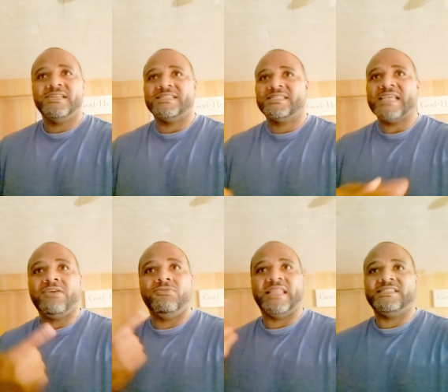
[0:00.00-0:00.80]
into the
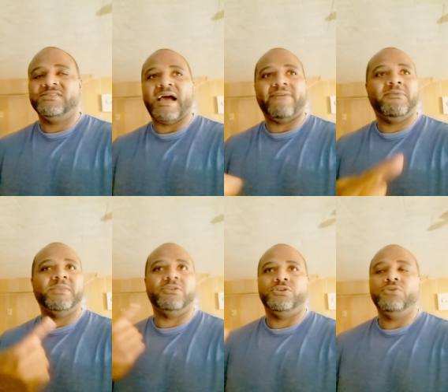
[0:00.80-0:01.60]
cycle that you got
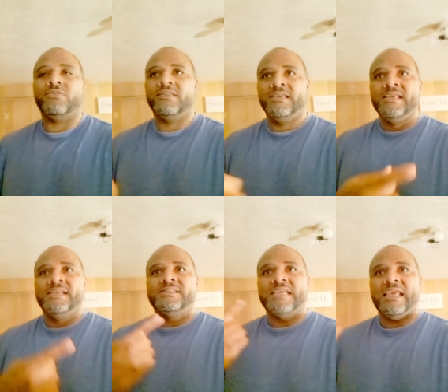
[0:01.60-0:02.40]
from your youth
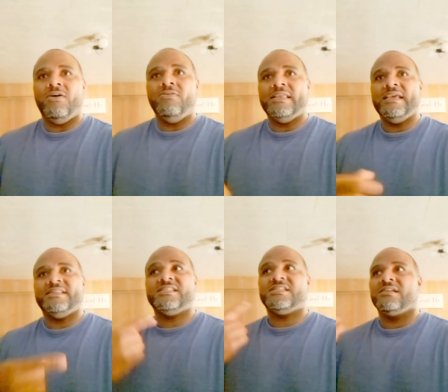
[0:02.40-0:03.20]
saying, oh yeah,
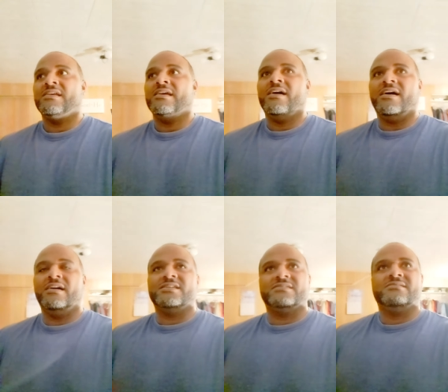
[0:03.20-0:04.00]
this
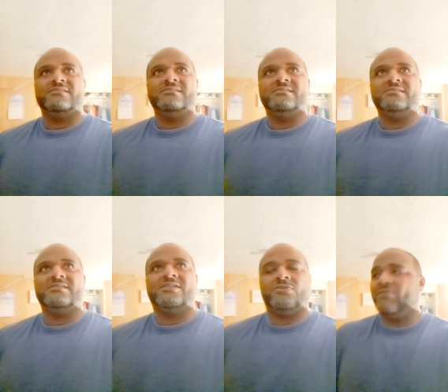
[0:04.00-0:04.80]
uh,
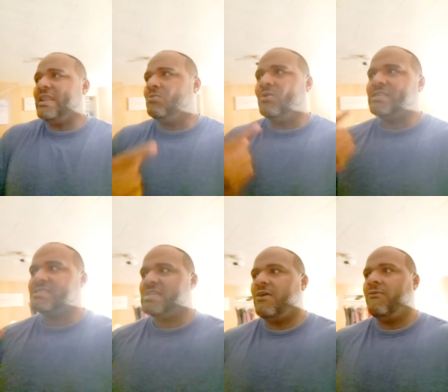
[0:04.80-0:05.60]
degrading
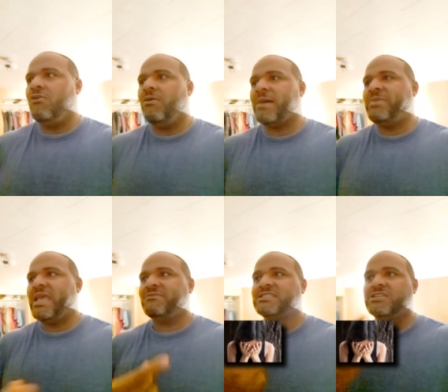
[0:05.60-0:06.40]
oneself or my
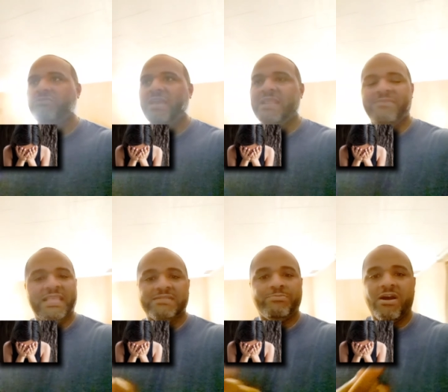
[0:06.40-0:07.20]
parents degrading
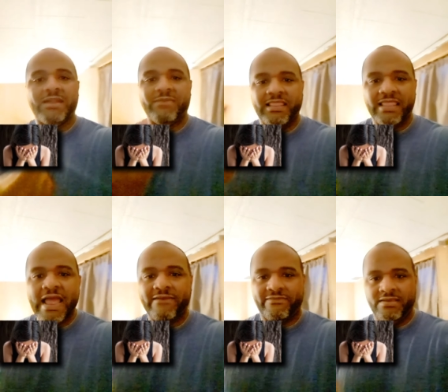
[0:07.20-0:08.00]
me is part of my
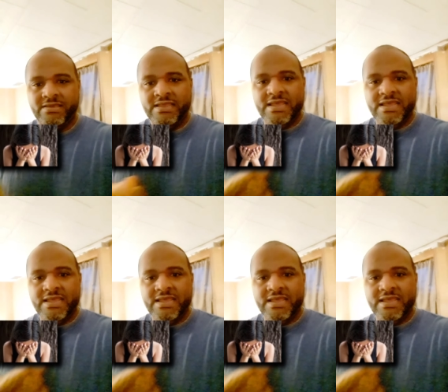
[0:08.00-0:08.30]
life